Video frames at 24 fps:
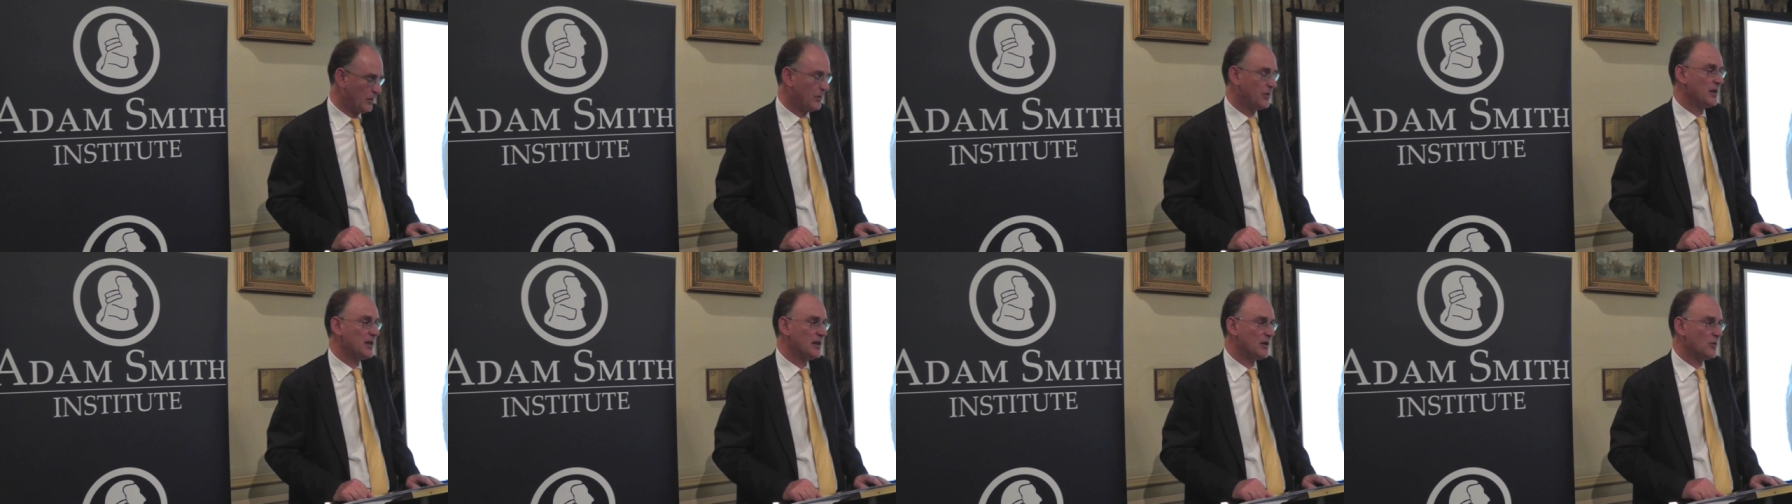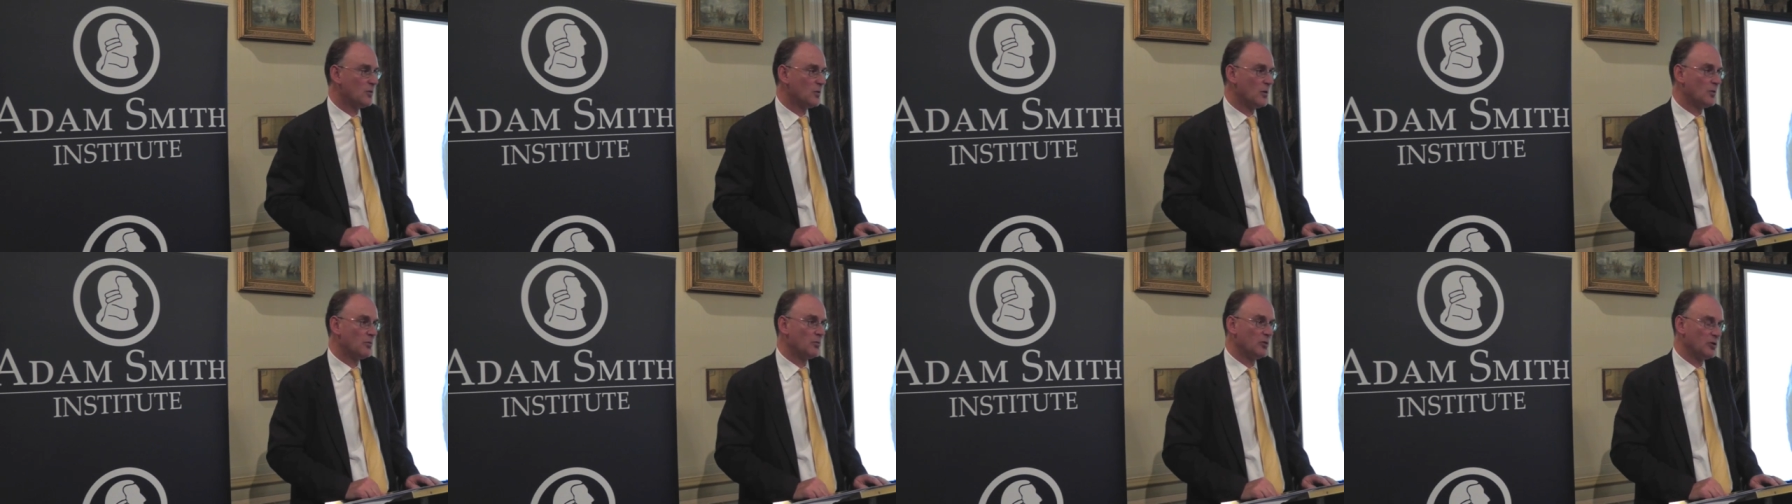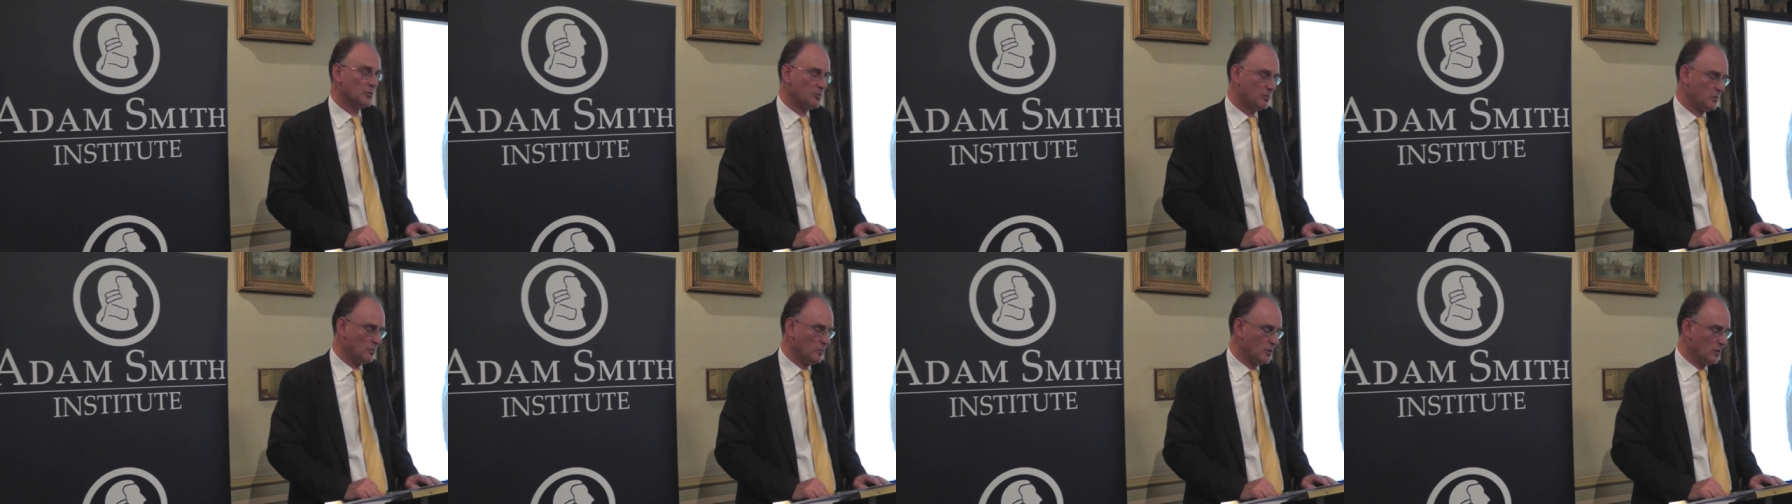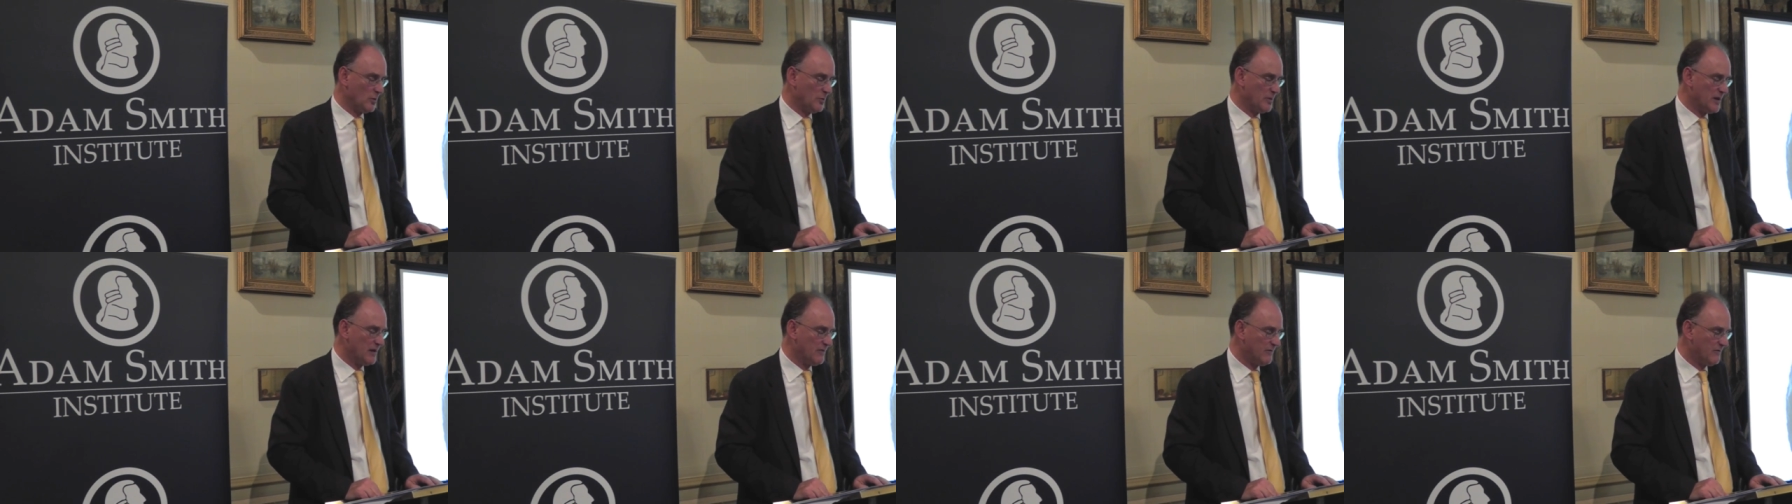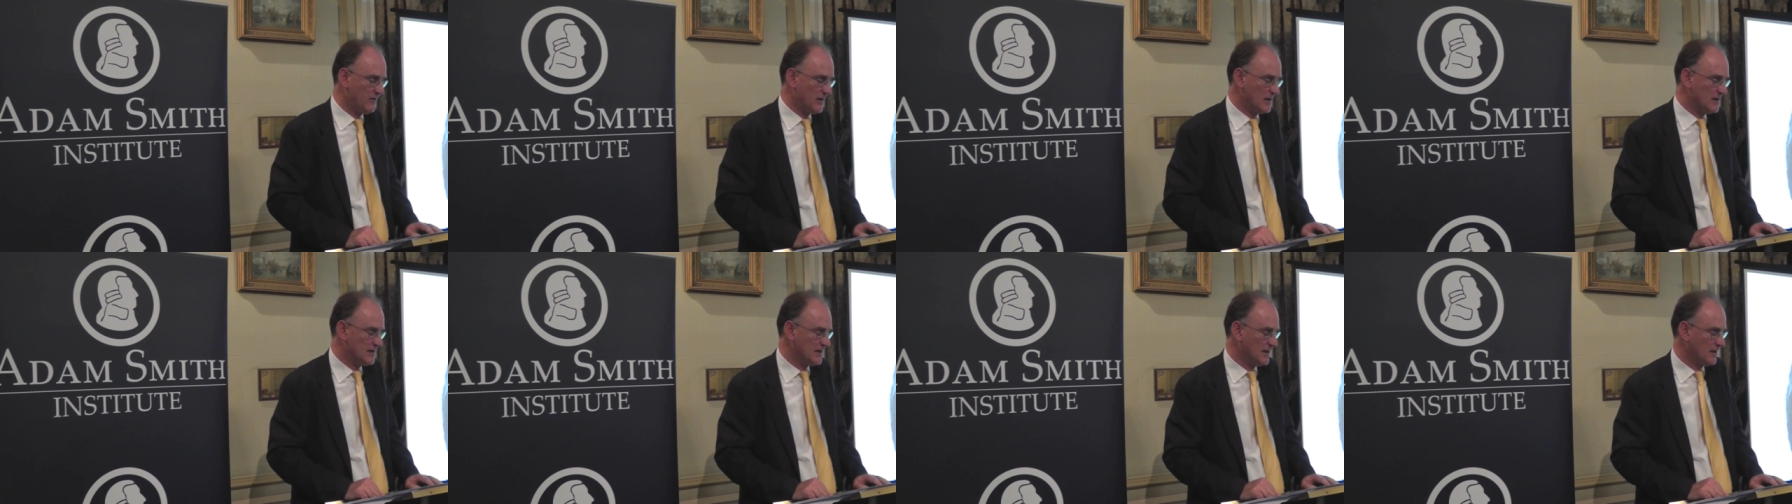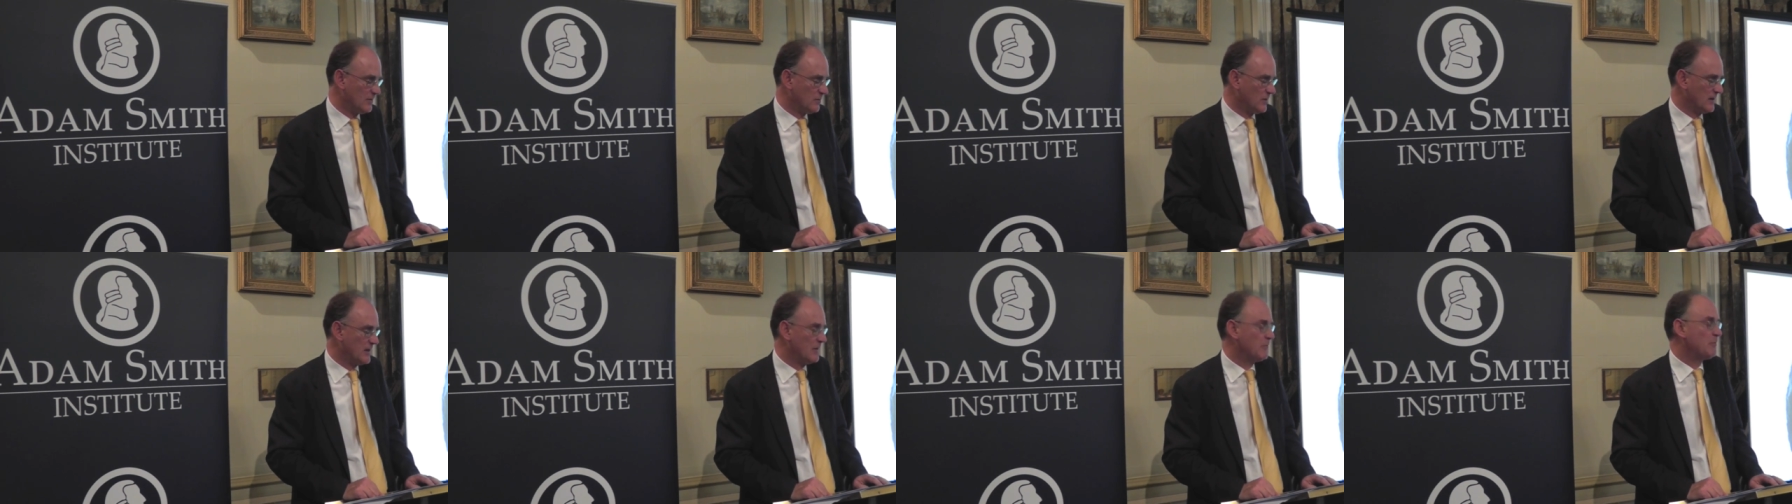Think what will, will be
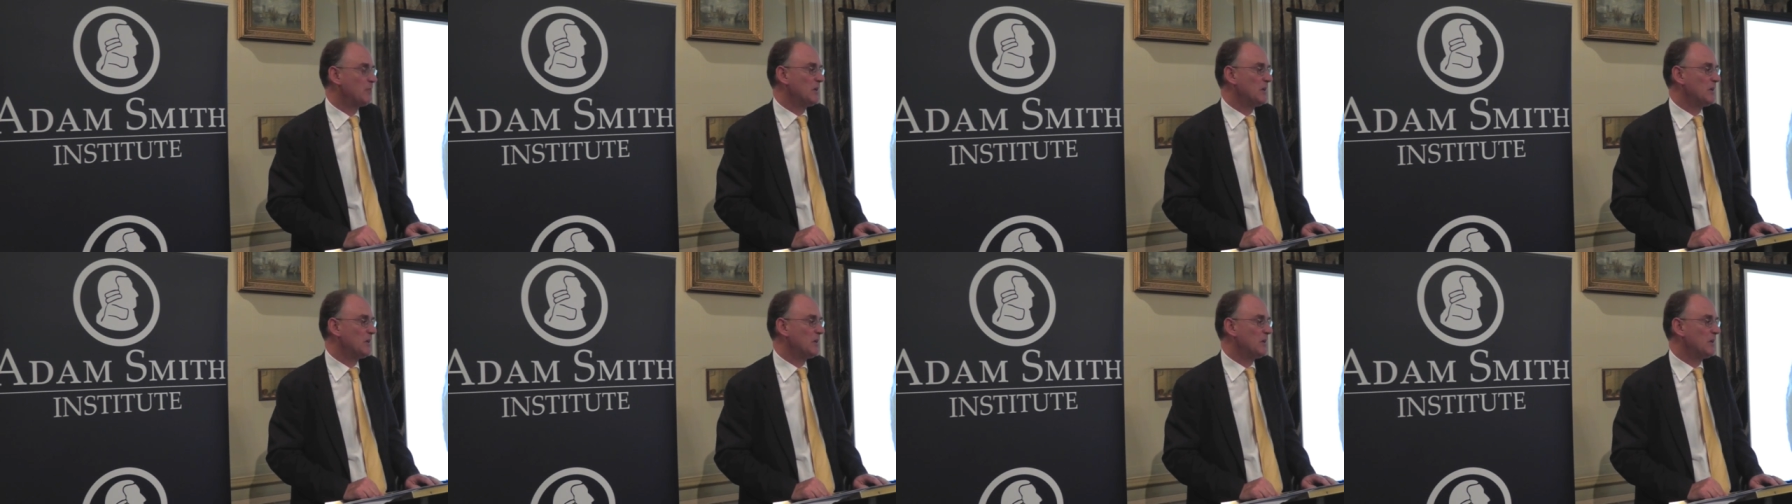invented when a